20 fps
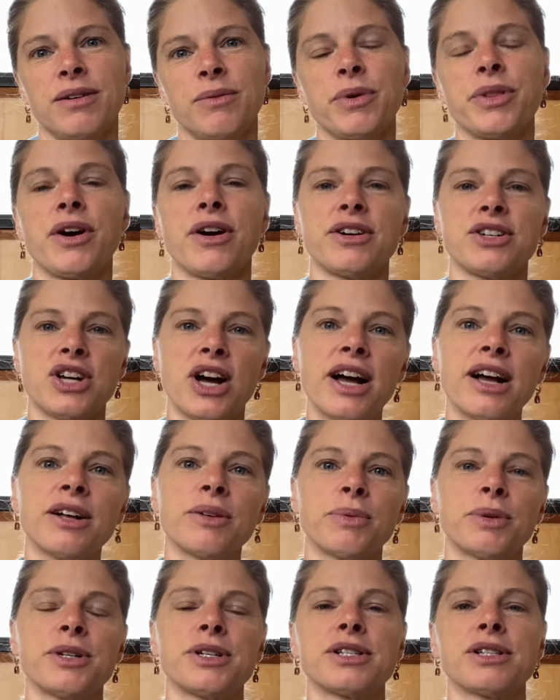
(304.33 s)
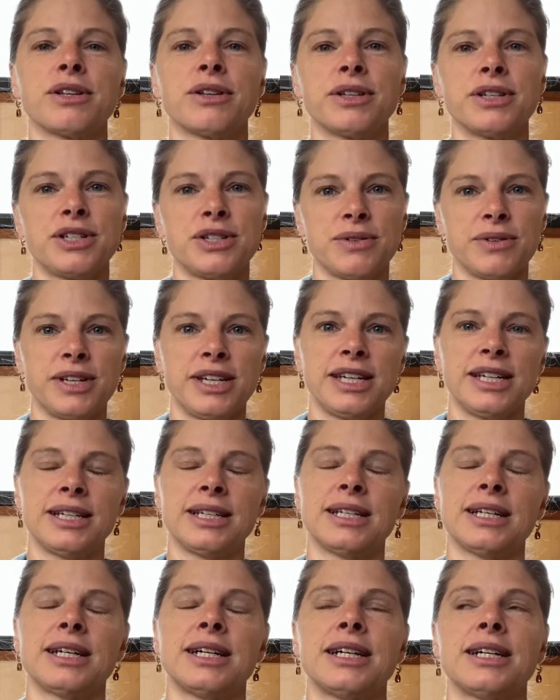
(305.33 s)
with our child, we're slowly
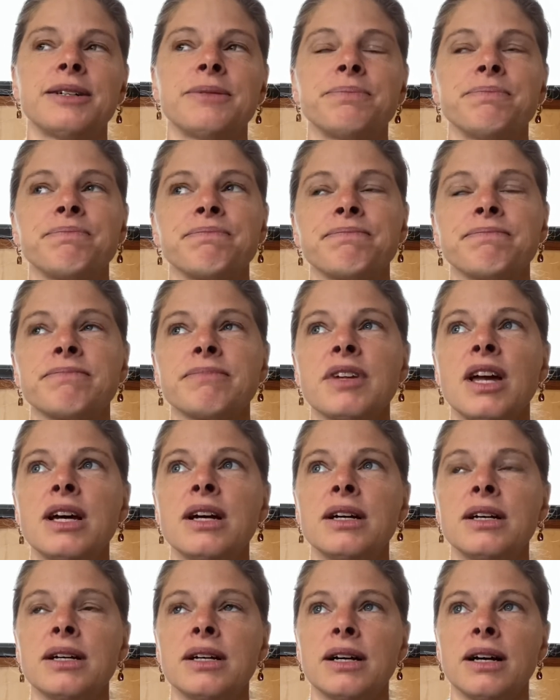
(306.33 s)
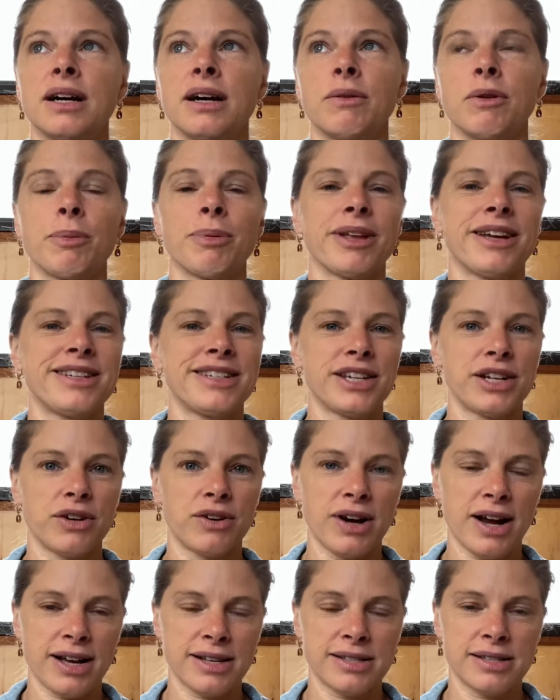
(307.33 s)
doing, we're planting
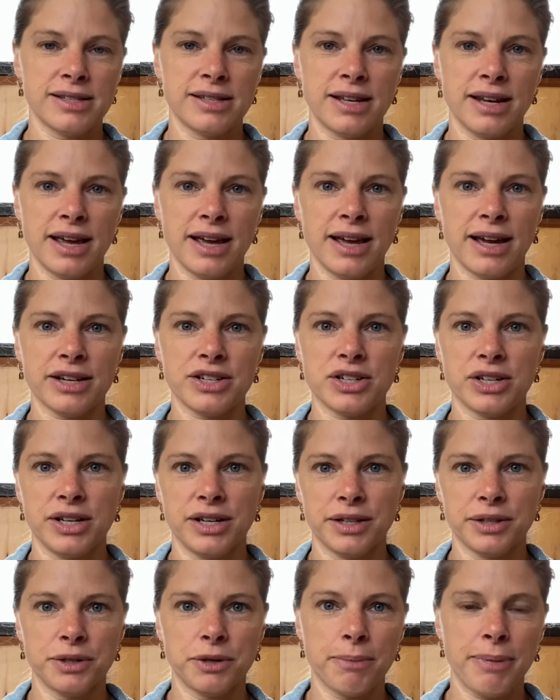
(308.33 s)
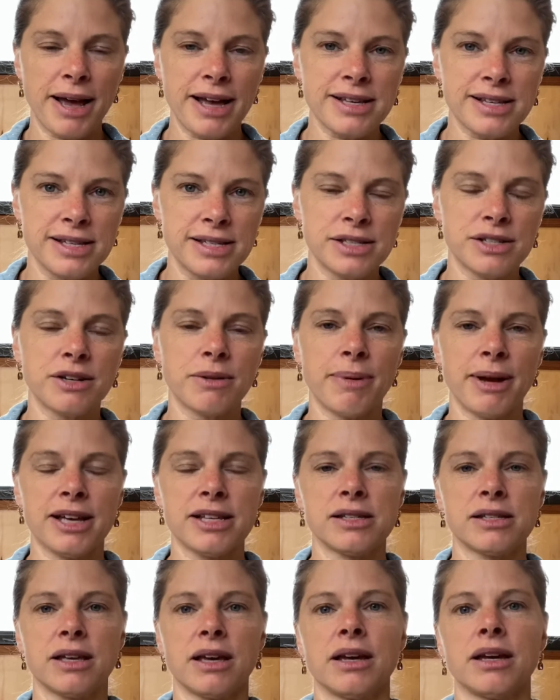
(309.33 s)
grass today, actually, in a little Easter
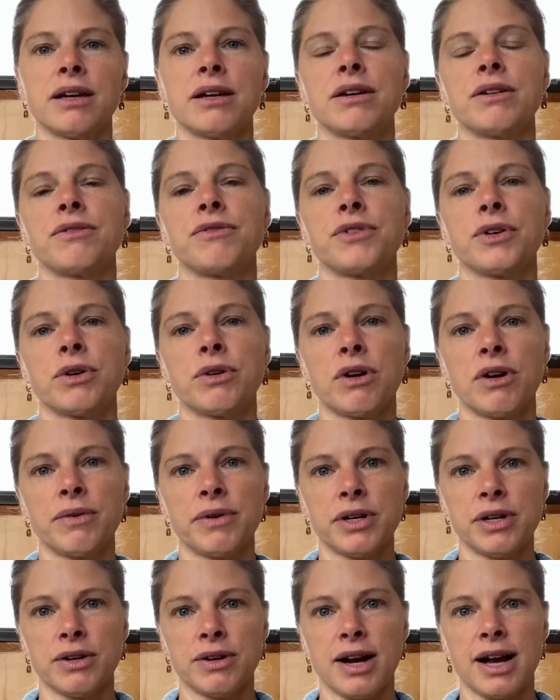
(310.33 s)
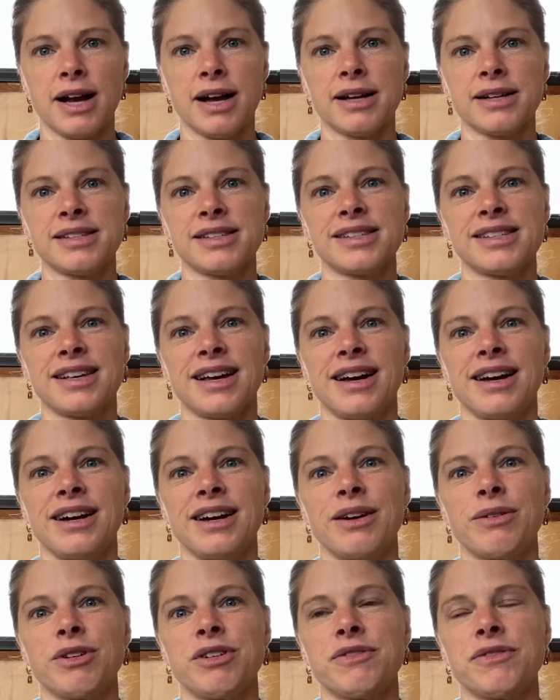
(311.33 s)
basket for growing grass.
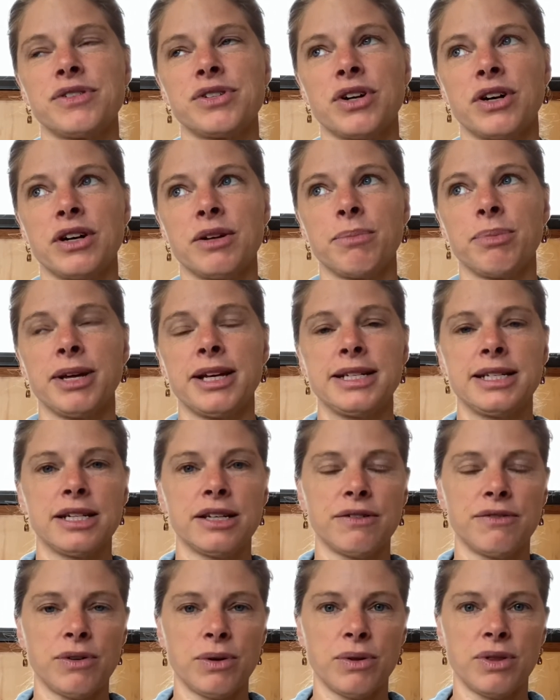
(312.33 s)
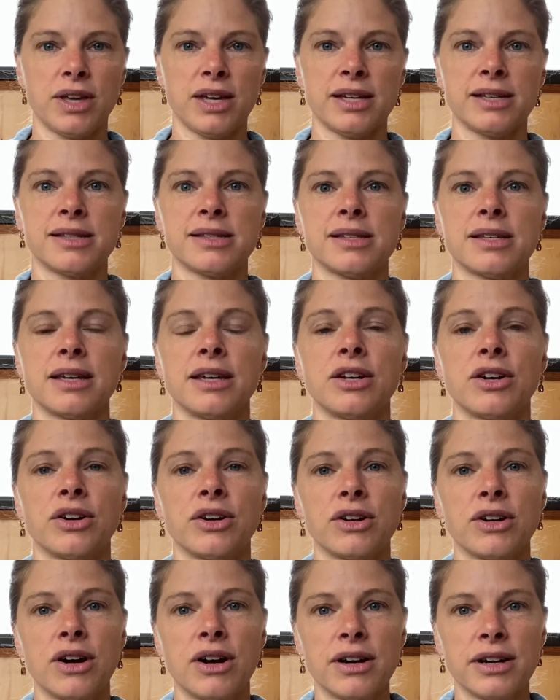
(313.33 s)
We've started planting a few things in our
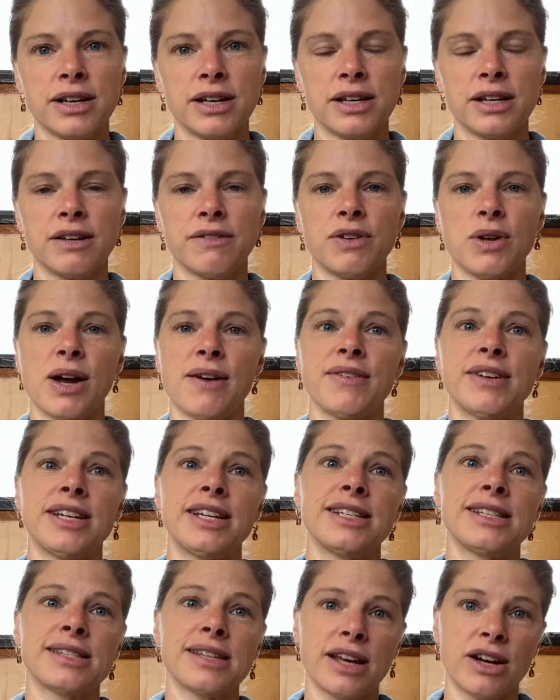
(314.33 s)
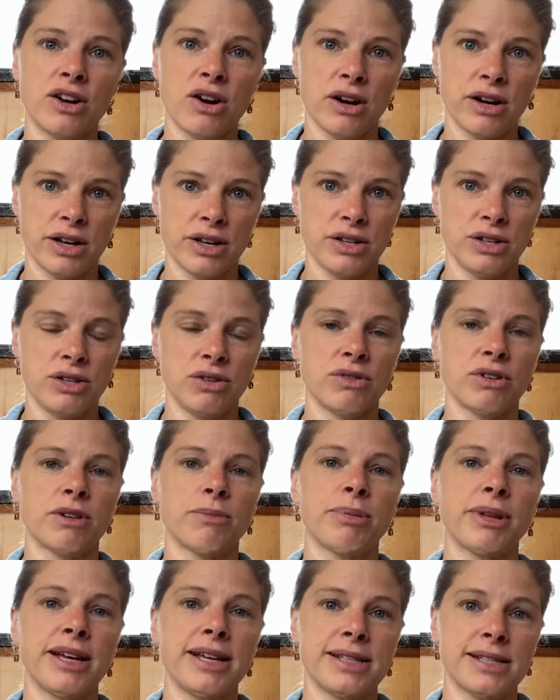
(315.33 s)
garden. If you have an inside garden, you could
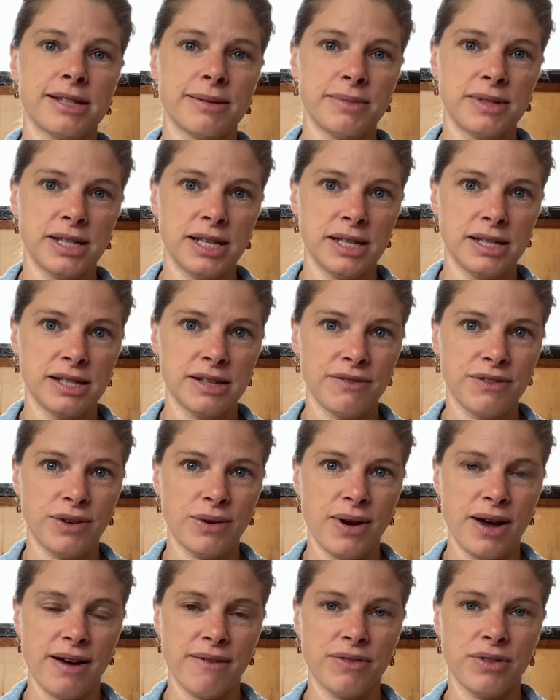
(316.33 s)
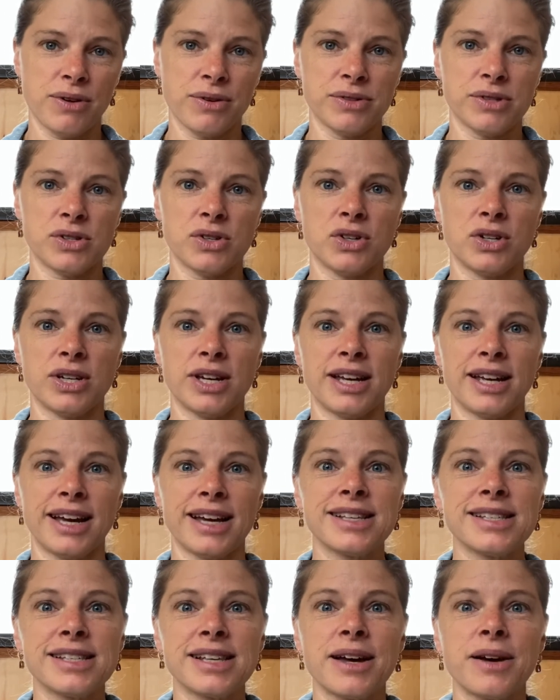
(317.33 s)
plant some seeds if you have those, or you can
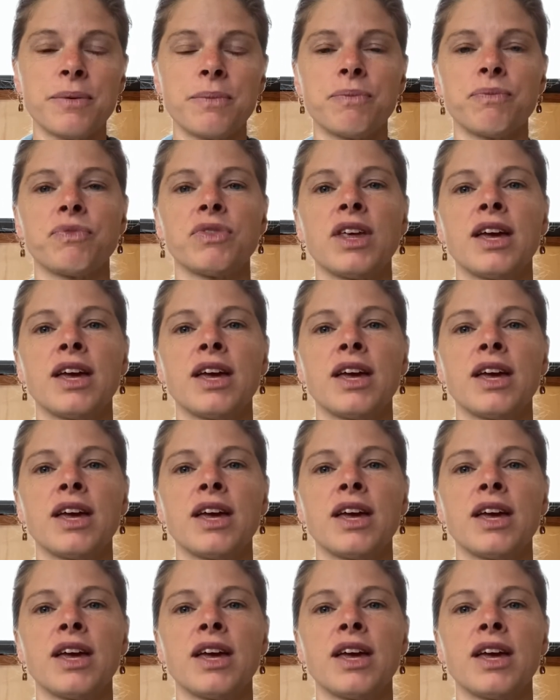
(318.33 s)
get some.